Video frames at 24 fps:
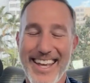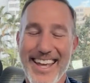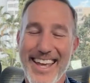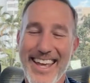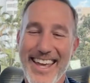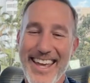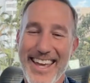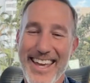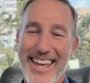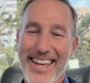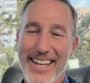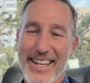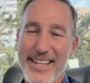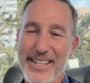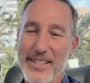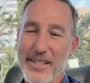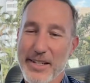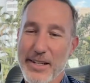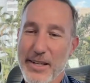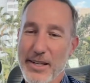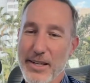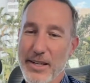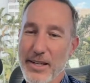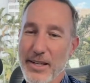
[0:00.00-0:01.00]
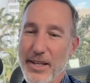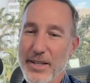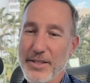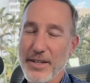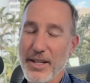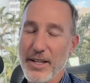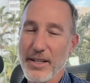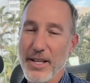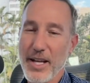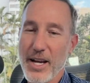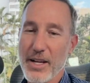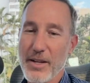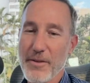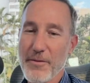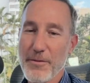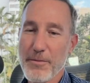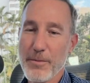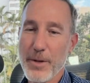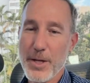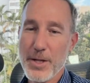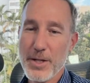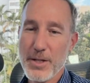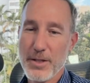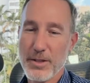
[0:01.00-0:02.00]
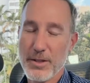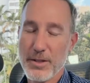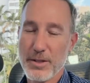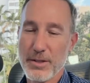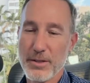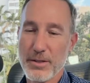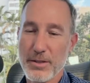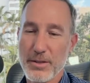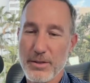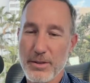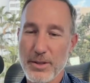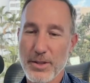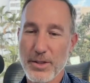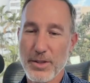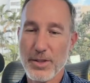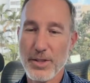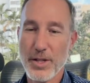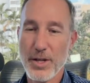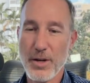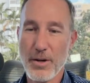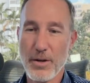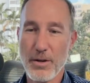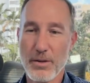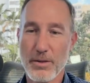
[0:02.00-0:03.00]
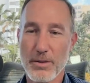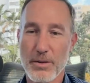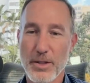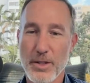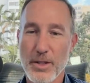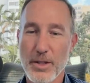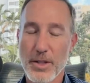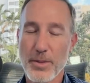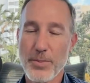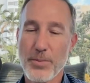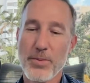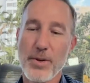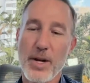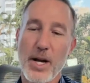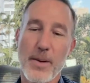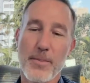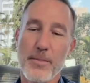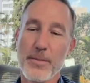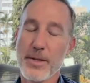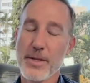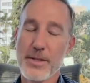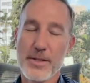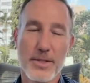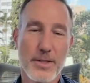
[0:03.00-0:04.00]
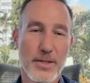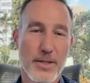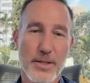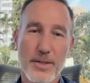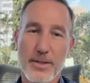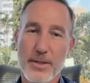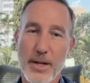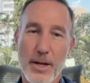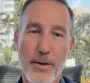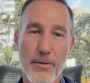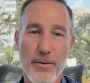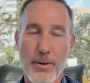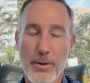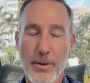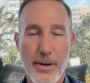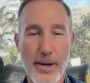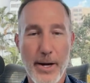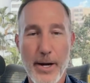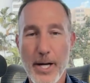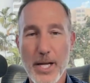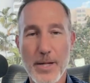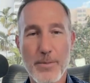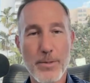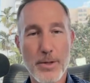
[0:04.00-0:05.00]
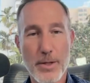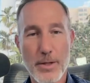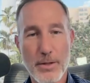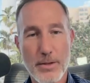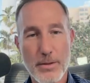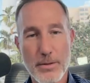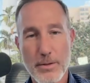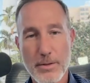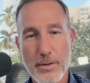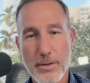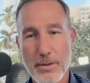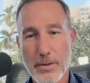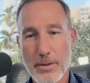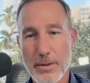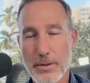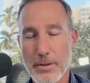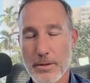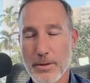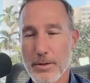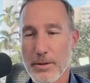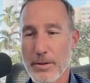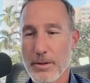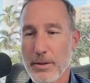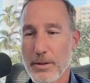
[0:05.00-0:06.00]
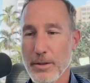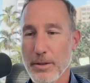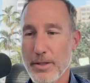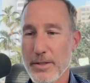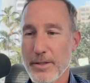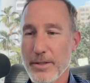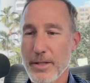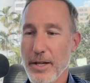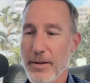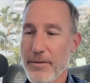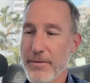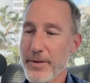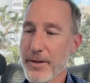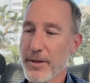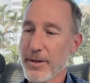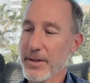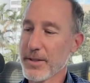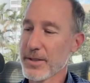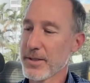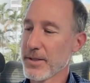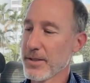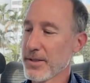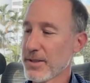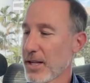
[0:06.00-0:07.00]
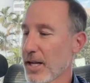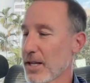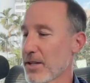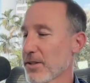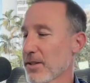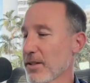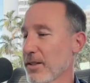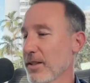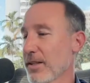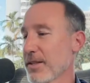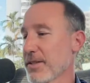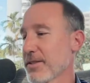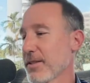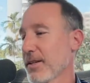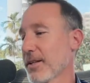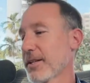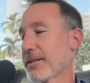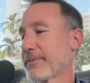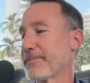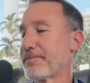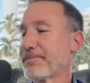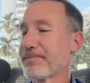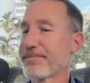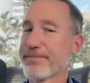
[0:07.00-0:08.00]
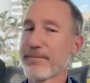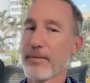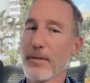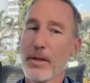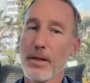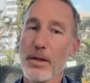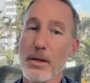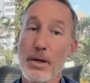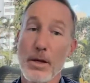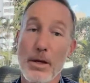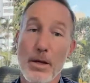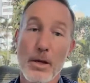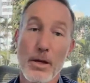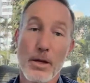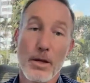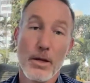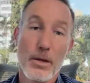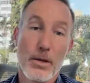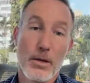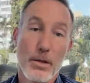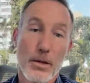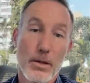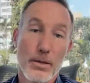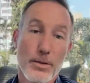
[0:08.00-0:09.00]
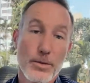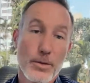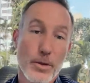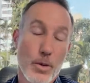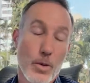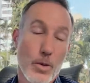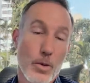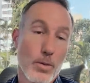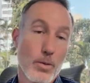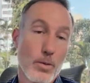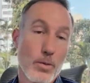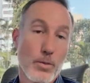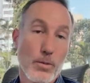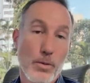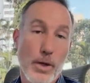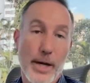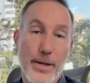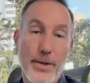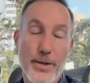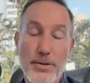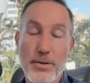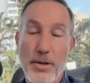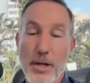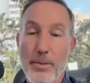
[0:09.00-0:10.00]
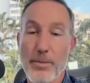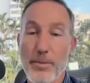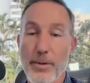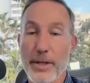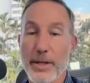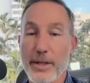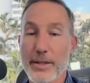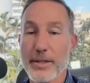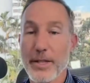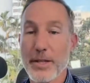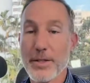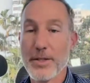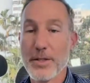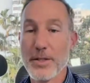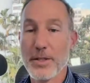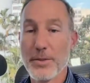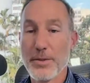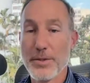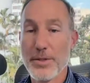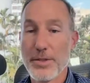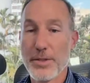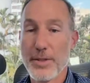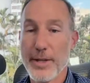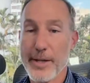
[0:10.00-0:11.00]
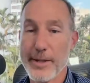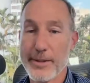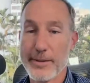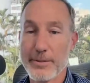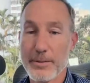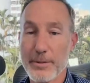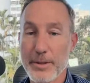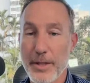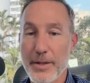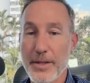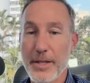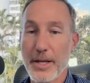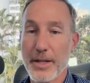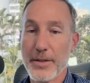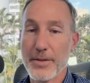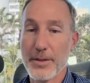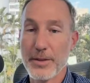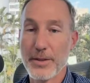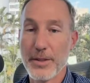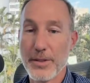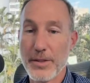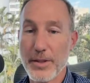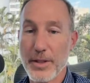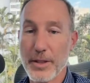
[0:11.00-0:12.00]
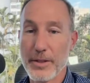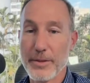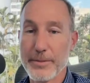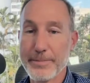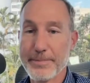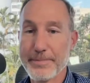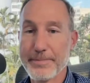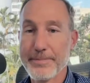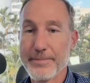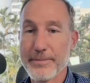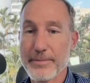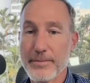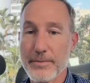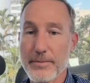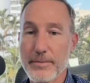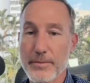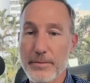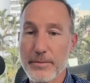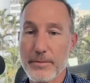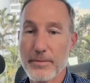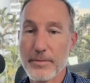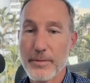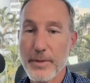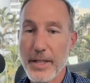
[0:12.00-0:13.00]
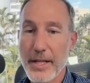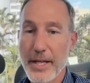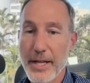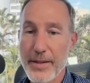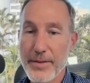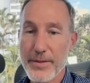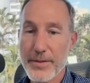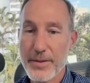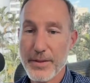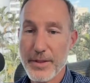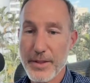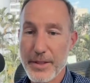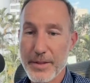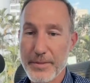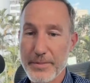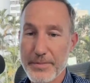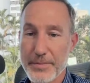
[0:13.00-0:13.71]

And uh, he's got a lot of information to, to share. The problem is, is he's not very hypey. He's not very sensationalistic. So I just try to bring attention to his channel. I think it's a good channel. That's it.